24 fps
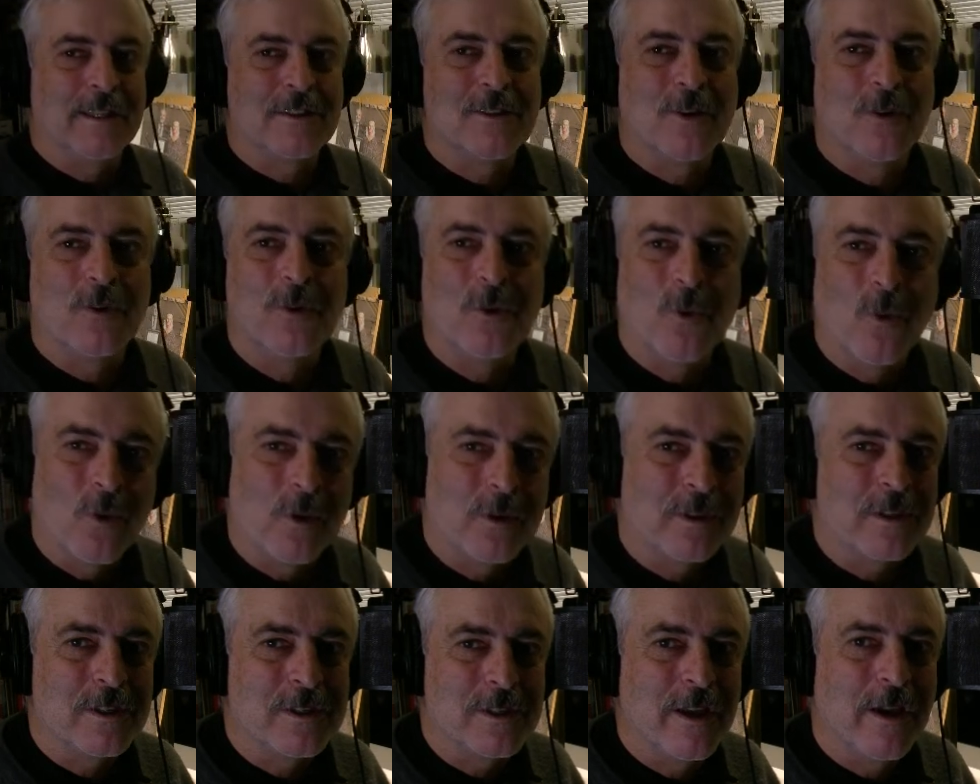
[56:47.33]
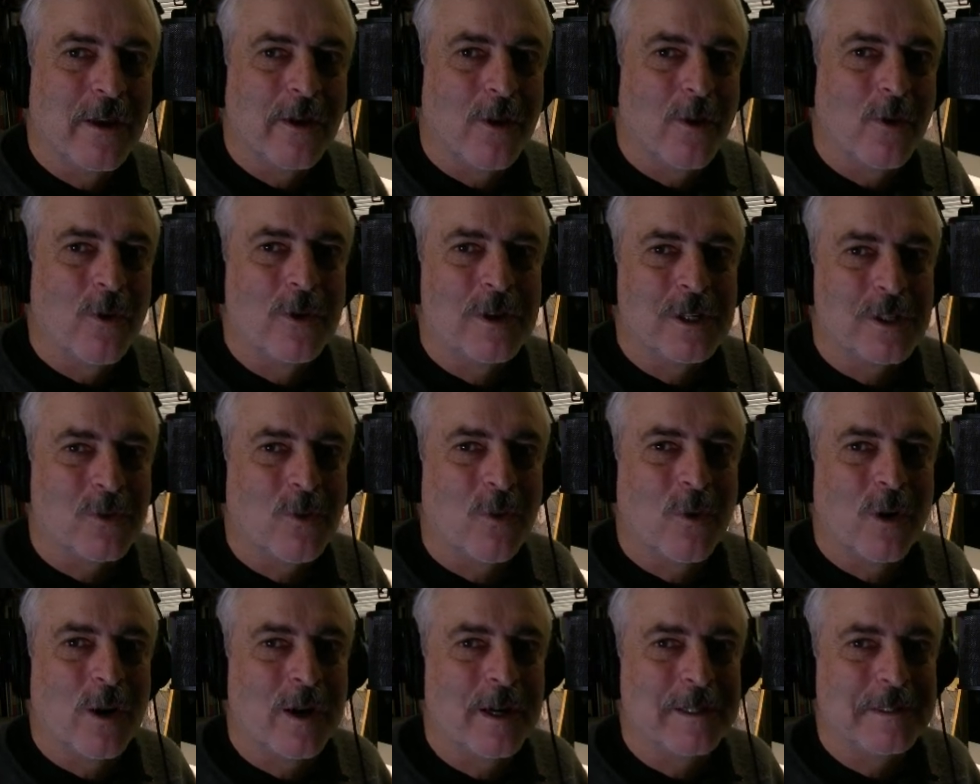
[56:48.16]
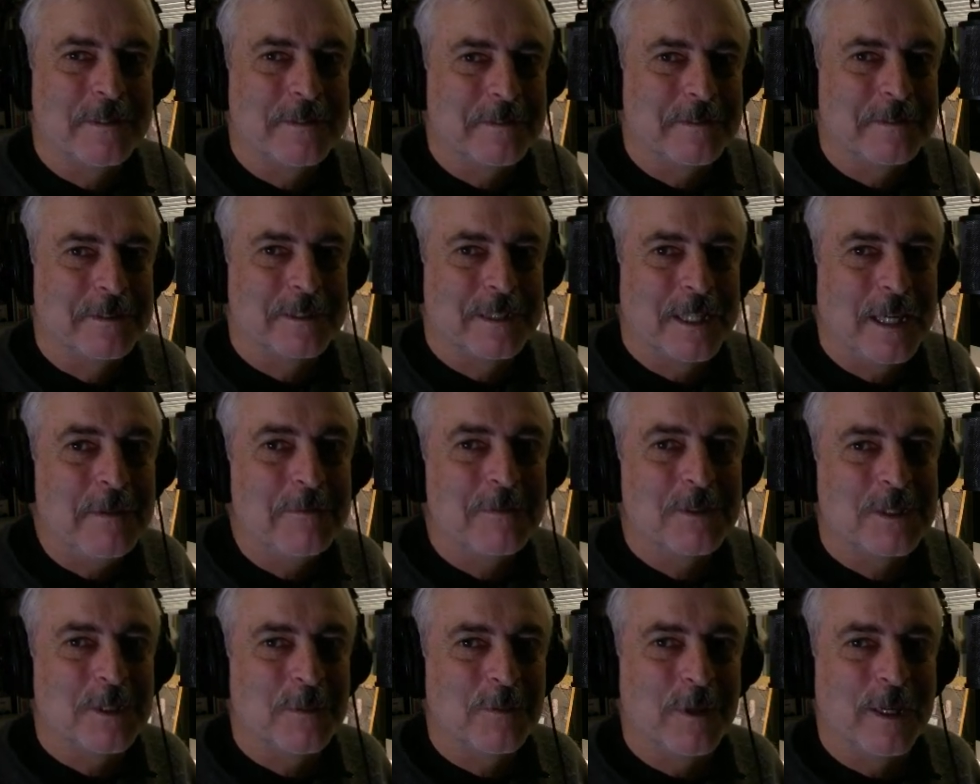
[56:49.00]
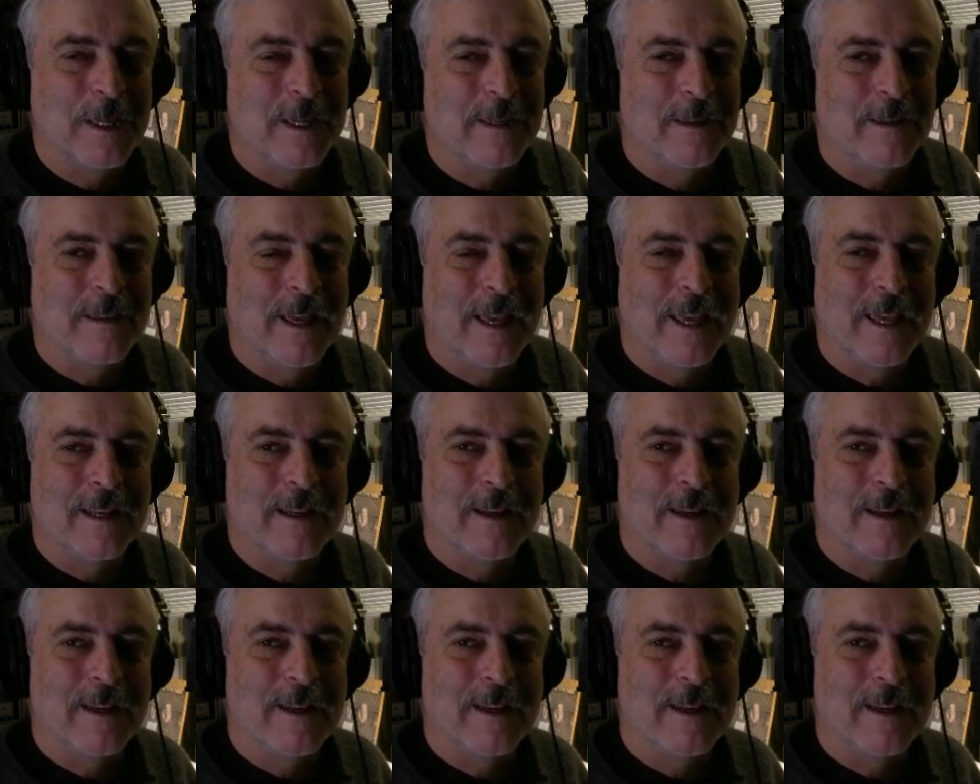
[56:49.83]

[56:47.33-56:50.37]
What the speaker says: And so north is not always where it seems to be.